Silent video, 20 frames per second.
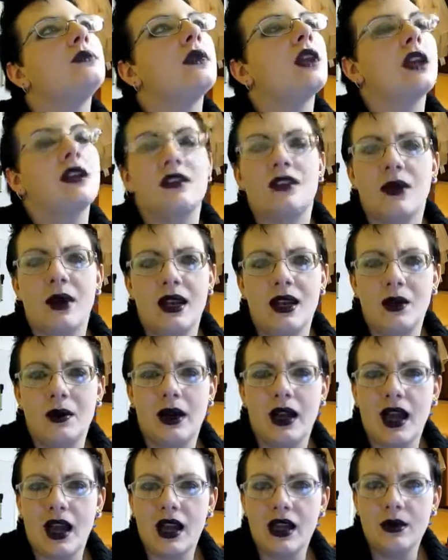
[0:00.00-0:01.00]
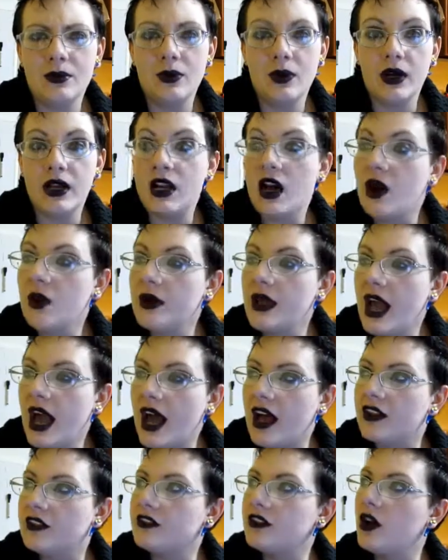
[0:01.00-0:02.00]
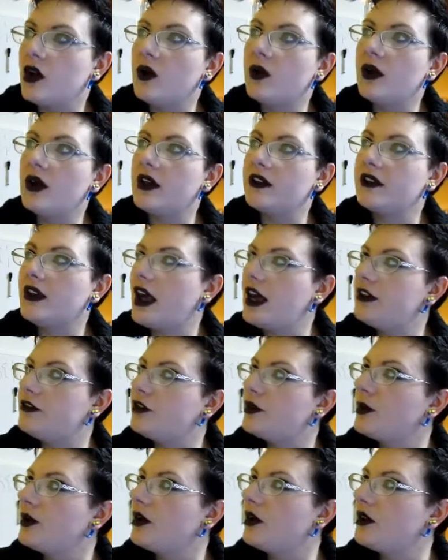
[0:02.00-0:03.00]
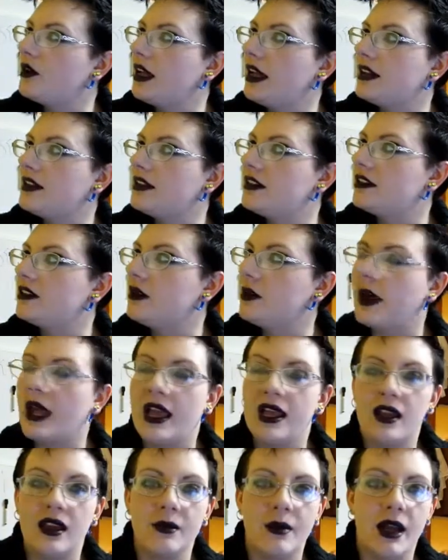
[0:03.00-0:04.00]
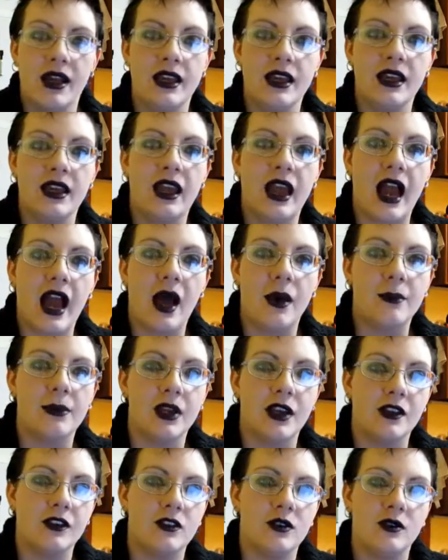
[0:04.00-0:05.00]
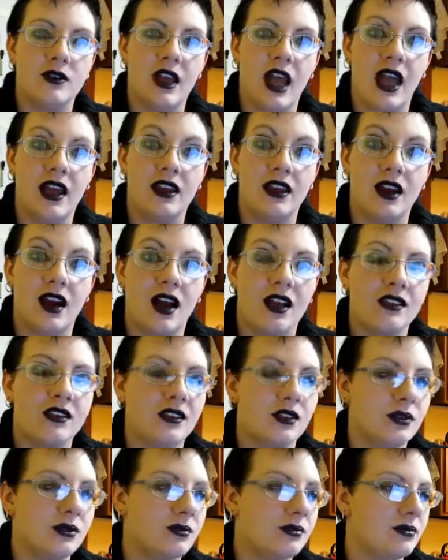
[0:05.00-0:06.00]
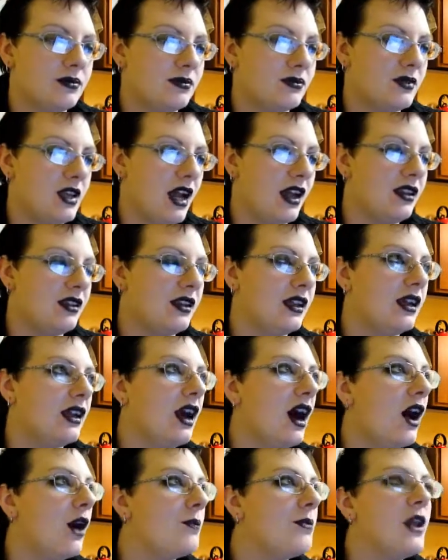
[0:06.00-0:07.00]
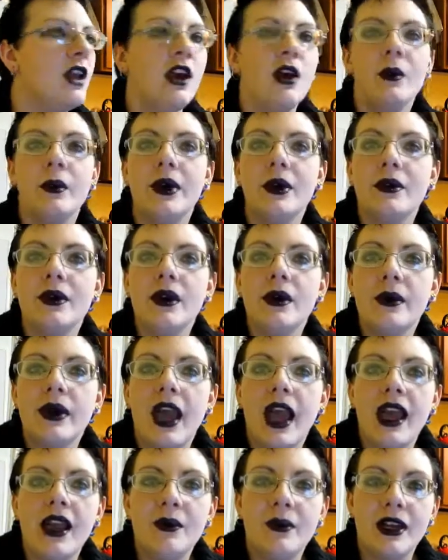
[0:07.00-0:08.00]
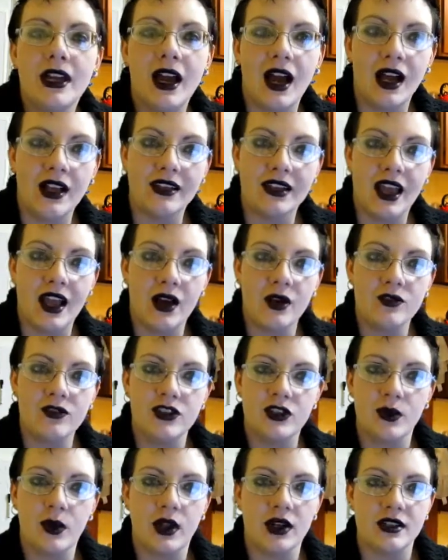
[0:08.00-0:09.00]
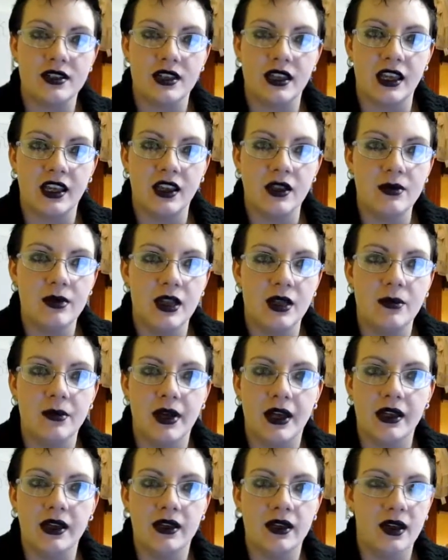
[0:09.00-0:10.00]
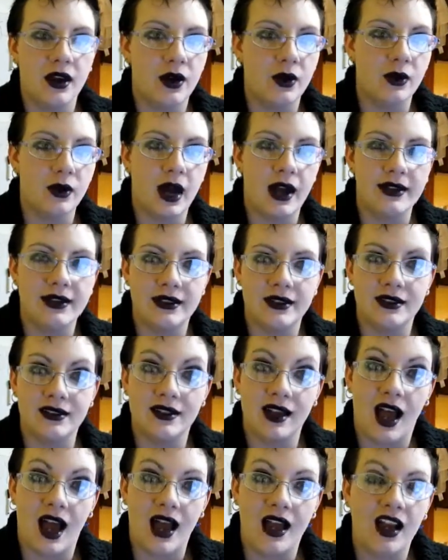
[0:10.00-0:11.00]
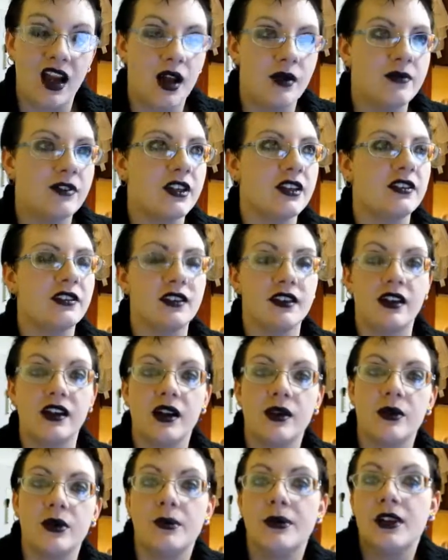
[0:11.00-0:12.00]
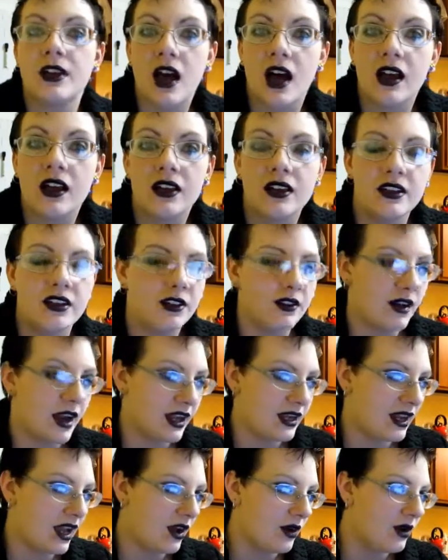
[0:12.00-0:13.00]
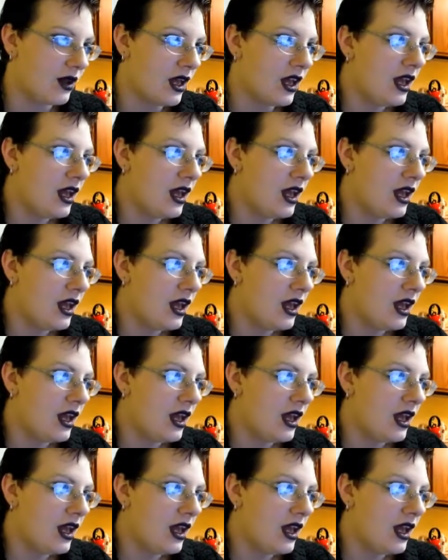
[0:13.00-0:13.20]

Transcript: So anyway, I had a point. Oh yeah, so aside from her like dislocating my kneecap because she was hanging on so tightly, we were okay. We got down. She wanted to kill me, but you know, I didn't die obviously, or I wouldn't be talking to you right now.